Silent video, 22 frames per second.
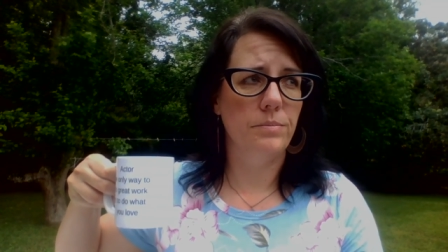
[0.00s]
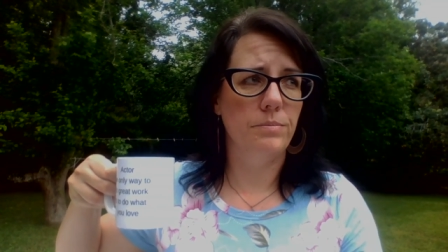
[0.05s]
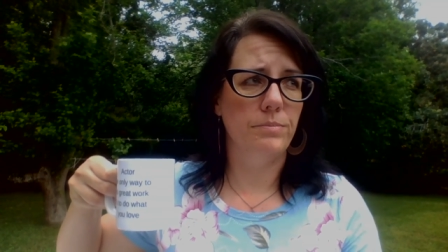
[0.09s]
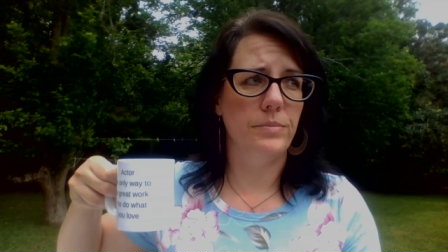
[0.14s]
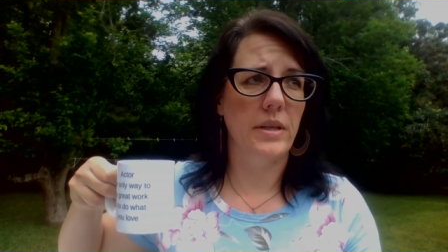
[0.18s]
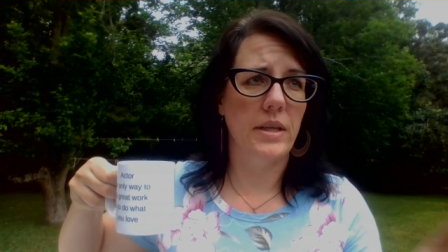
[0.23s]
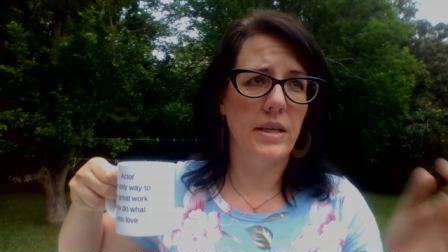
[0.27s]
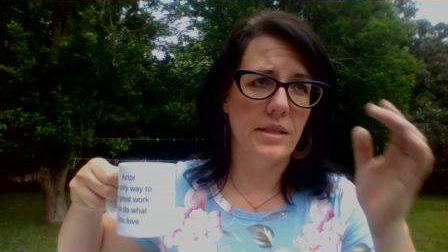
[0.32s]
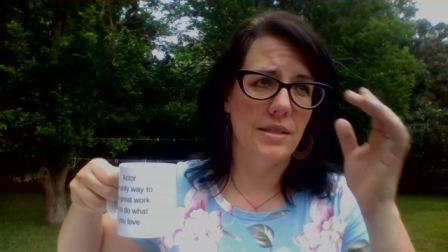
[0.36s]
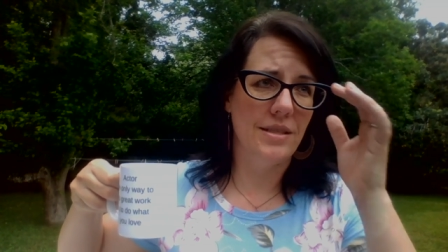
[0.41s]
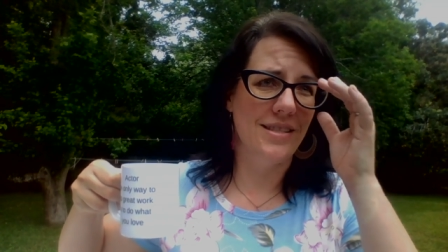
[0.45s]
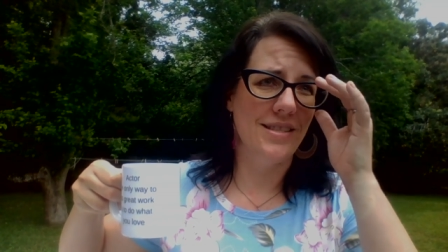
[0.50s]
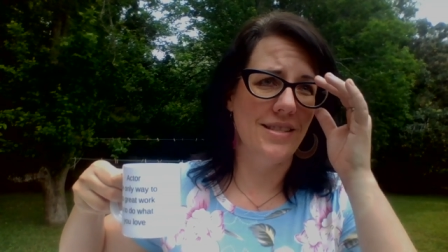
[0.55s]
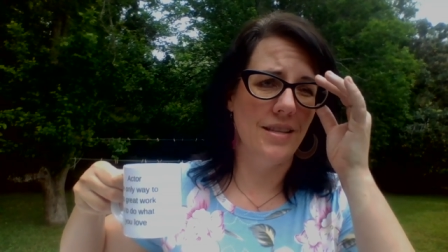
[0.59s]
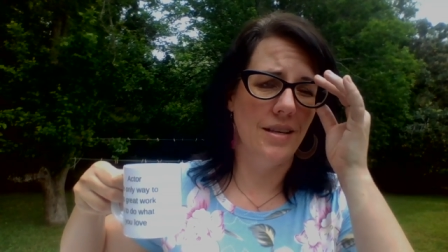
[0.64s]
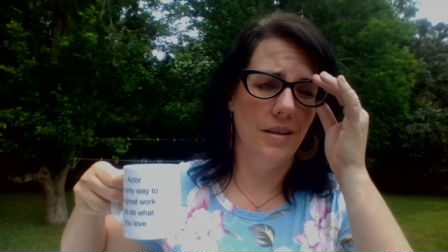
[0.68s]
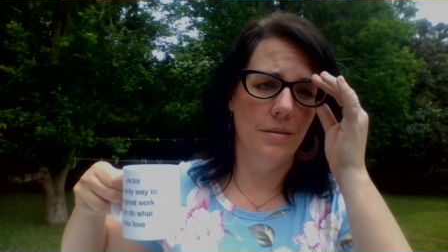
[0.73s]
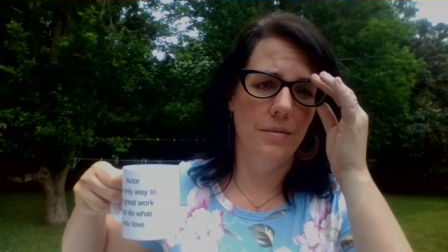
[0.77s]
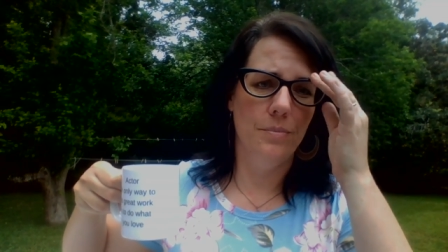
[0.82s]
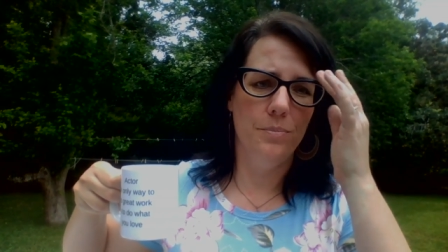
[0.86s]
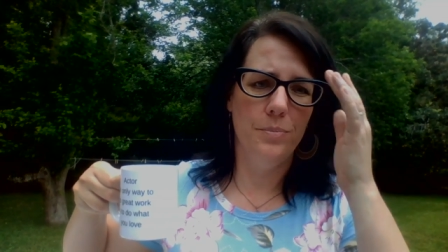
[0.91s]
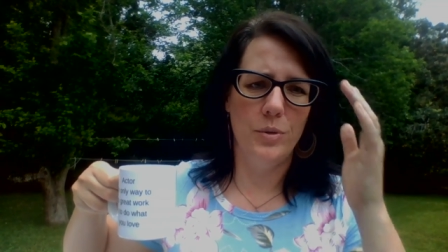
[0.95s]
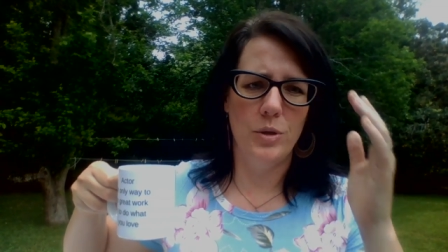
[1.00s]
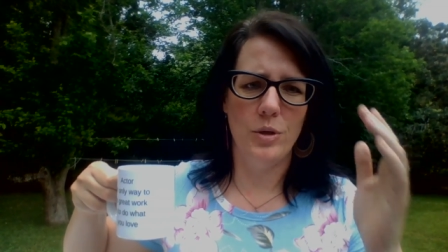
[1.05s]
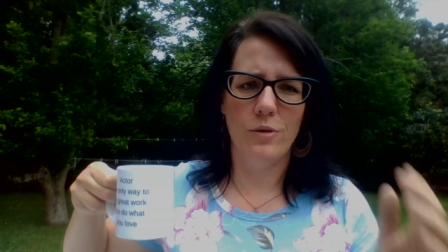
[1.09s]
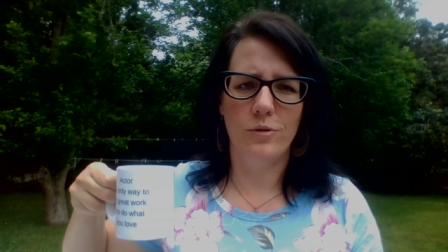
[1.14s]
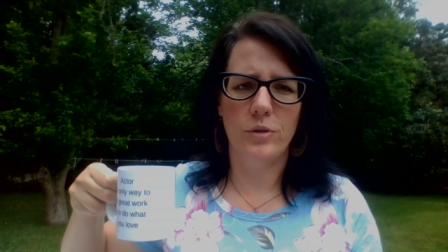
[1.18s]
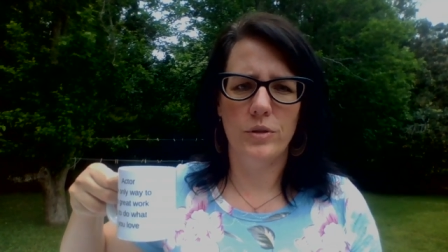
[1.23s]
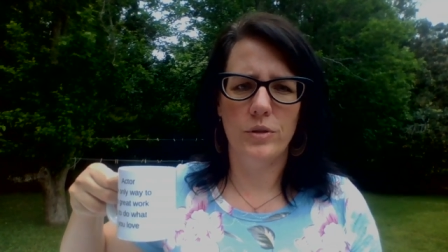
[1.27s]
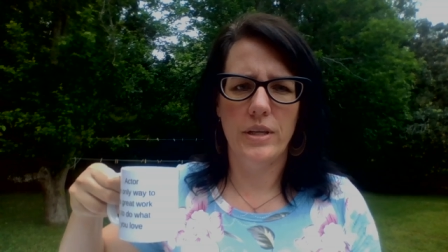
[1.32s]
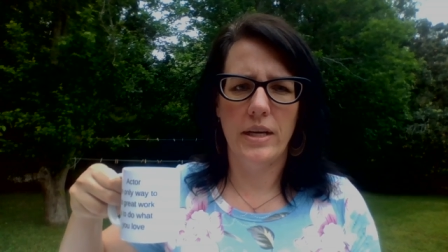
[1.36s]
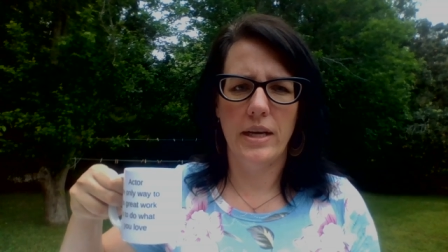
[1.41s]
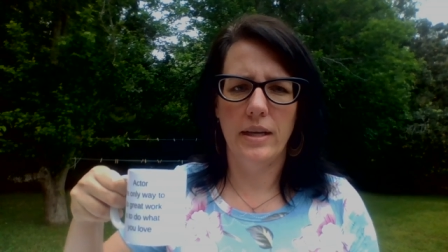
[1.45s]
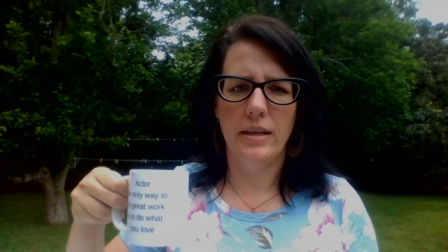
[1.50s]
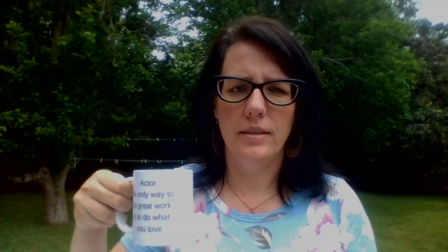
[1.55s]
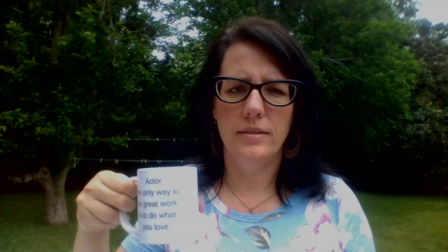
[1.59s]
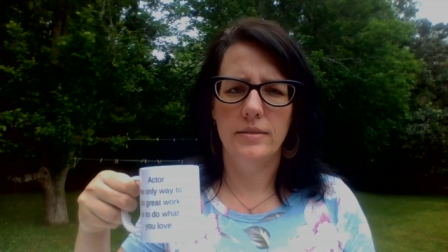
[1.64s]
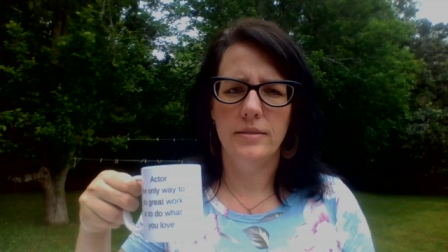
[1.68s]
because it's a beautiful day.